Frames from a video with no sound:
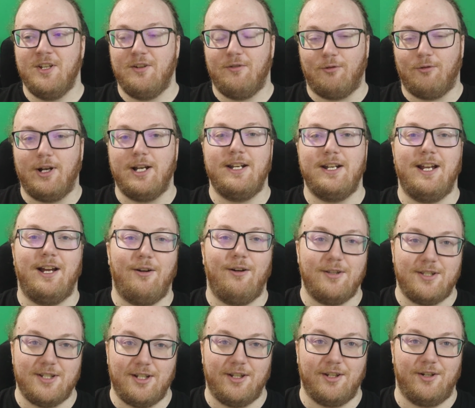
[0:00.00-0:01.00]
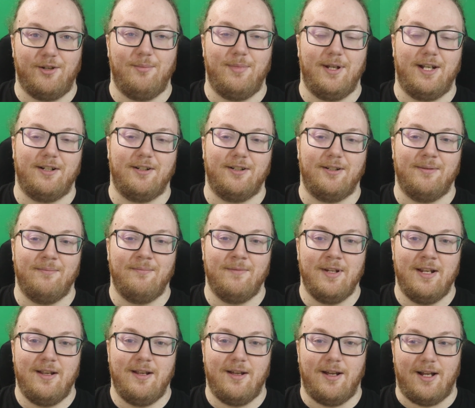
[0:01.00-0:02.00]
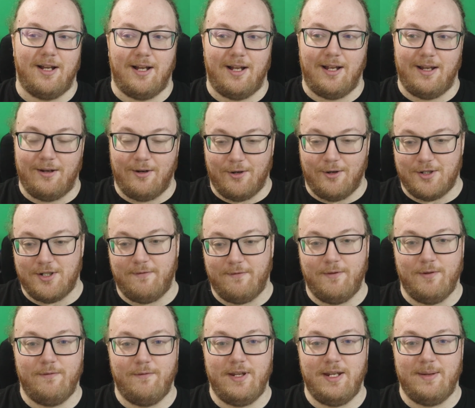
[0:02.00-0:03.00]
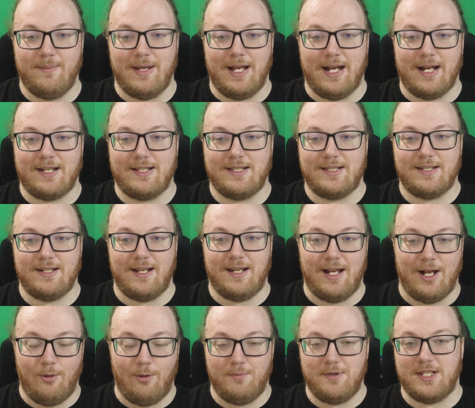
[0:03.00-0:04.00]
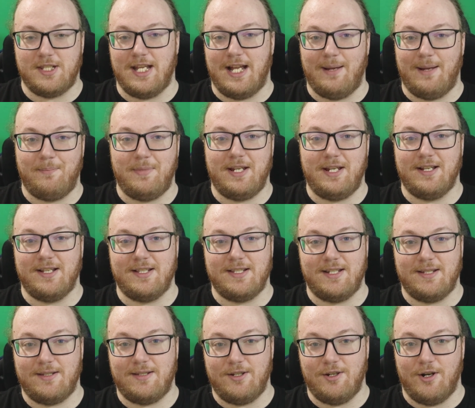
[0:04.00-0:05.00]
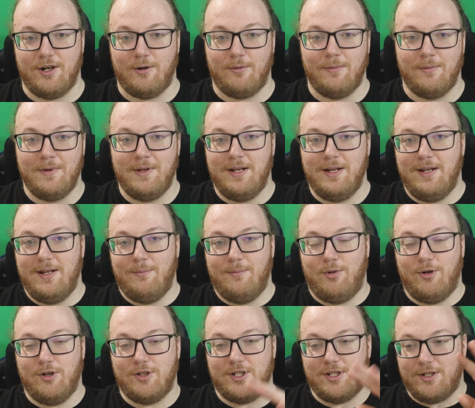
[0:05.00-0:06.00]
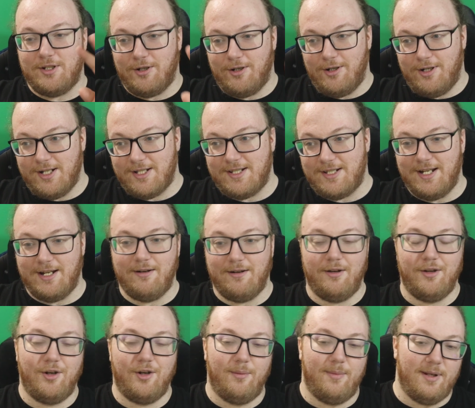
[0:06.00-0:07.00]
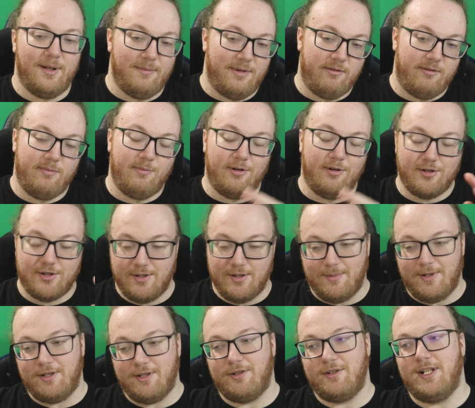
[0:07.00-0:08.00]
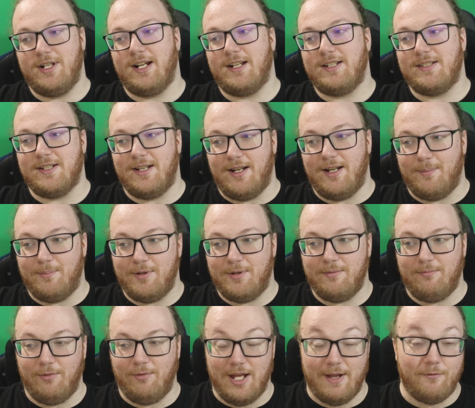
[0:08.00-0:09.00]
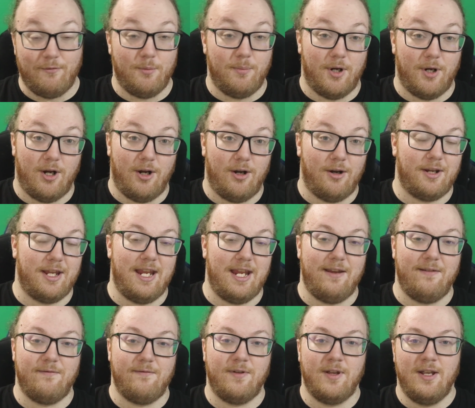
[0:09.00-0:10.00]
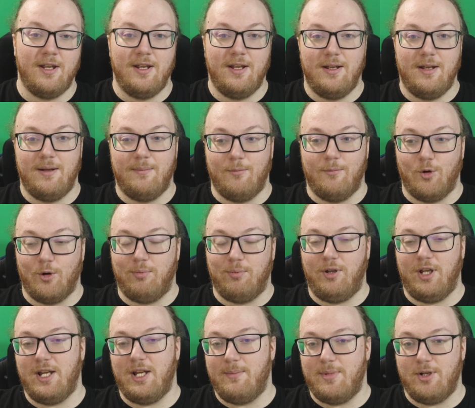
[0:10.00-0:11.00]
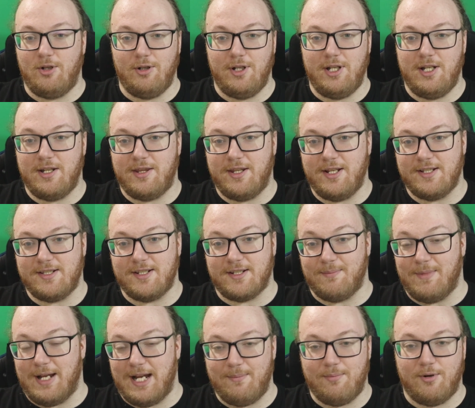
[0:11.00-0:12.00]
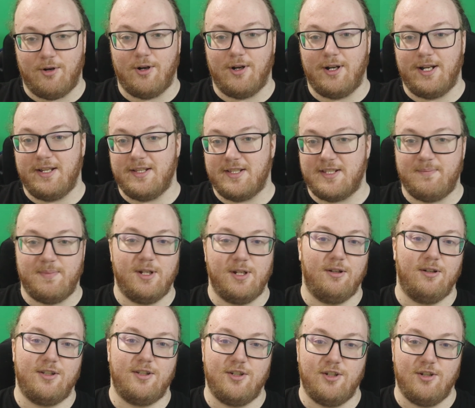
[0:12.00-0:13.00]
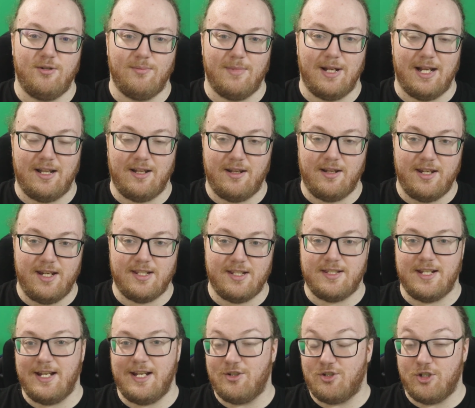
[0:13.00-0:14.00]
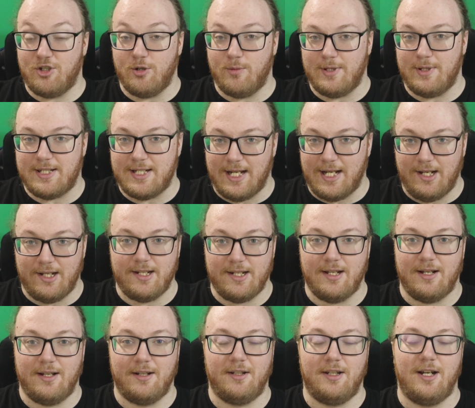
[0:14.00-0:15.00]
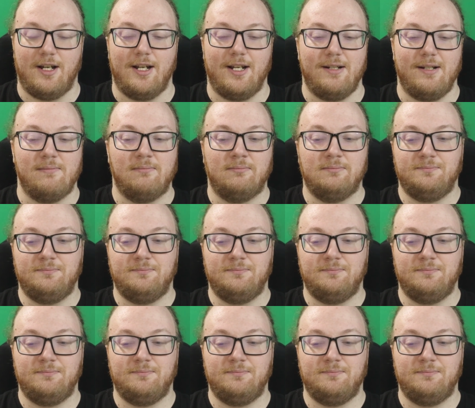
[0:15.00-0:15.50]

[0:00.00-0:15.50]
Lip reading: Right now, it's a little better. Urshifu VMAX helps that because it, you know, pushed Eternus down a little bit, maybe pushed some other decks up. Level Ball gave more playability to things like Mad Party and Spiritomb and the Stage 2 Inteleon line.